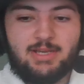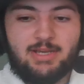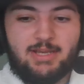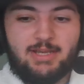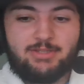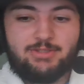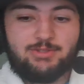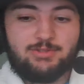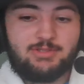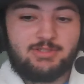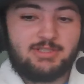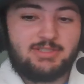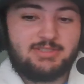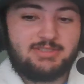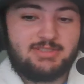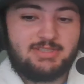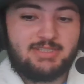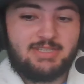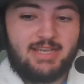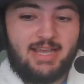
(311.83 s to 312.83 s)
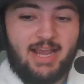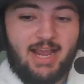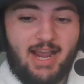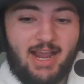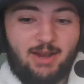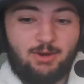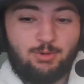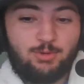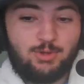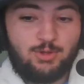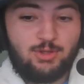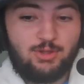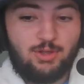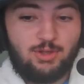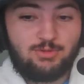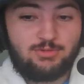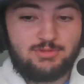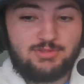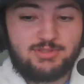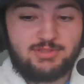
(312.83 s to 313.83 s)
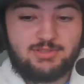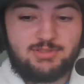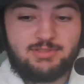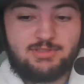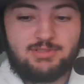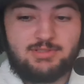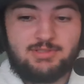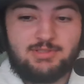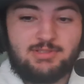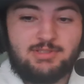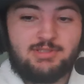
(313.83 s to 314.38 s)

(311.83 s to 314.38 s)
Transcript: And you're going to see how close